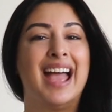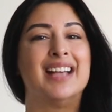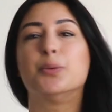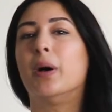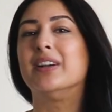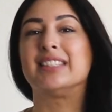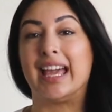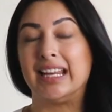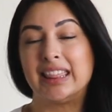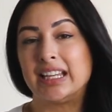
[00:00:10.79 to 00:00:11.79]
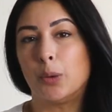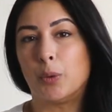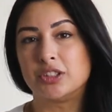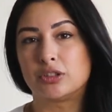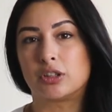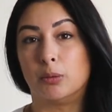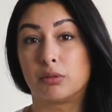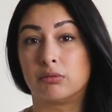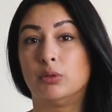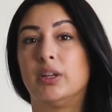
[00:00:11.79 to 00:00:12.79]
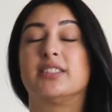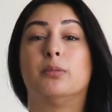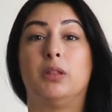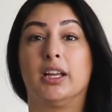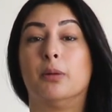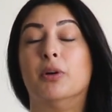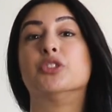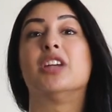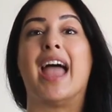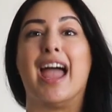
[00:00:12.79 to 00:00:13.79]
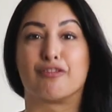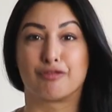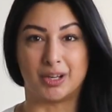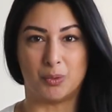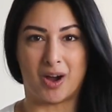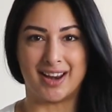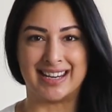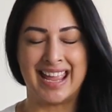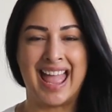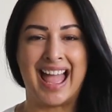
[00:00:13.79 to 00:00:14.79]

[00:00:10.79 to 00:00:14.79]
as well as anything that wants to come through that's applicable to everyone.